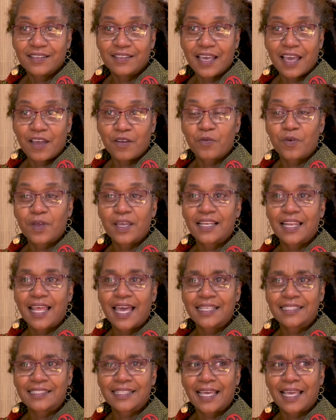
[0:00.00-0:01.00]
I
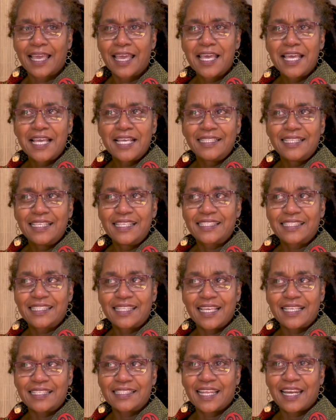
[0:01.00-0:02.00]
realized, like, these
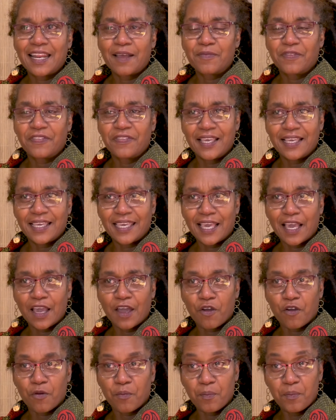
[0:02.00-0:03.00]
things that I'm thinking
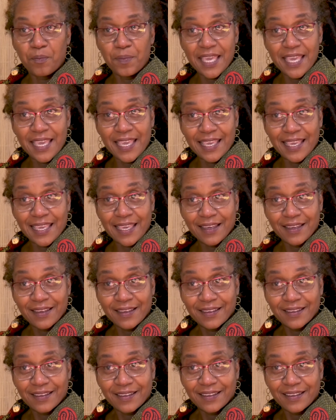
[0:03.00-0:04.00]
are me,
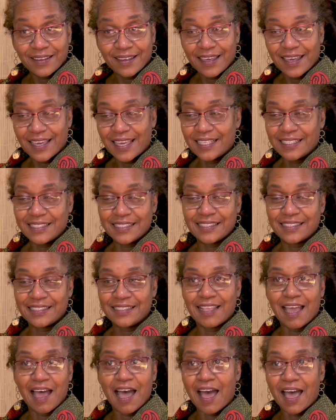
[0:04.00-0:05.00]
is
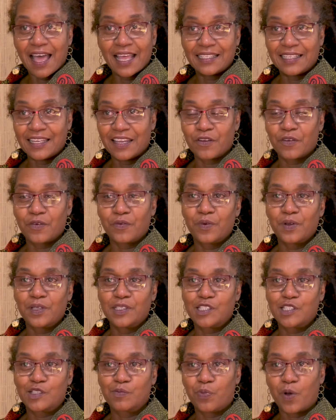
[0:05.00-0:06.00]
not their
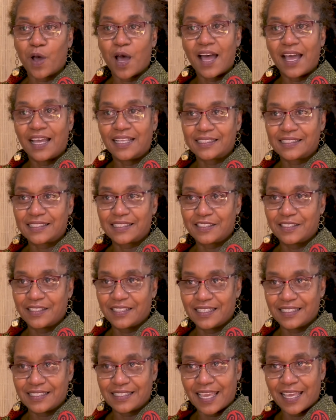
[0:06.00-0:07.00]
response to
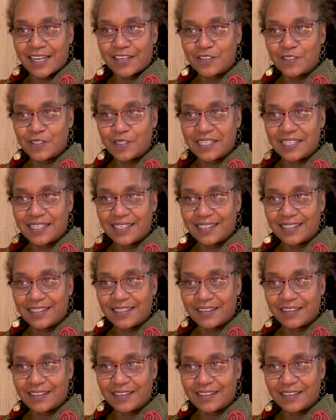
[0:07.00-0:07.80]
this energy